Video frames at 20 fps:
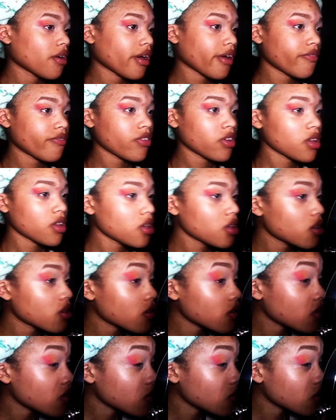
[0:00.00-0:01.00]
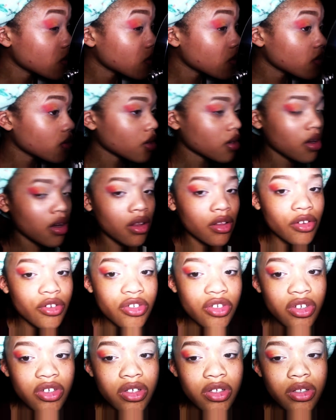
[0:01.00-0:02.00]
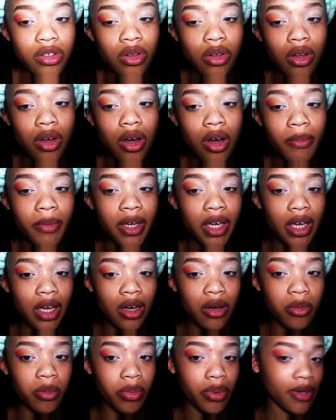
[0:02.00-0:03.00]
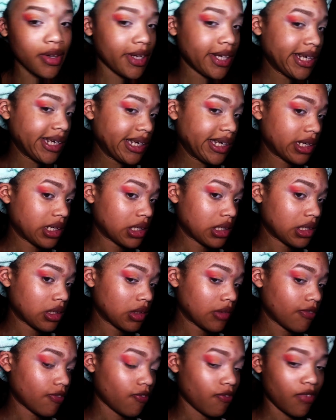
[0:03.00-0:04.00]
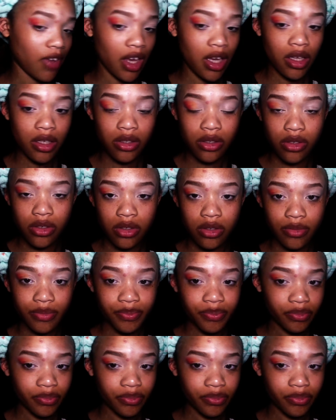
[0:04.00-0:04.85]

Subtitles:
I feel like the colors are still coming out pretty faint,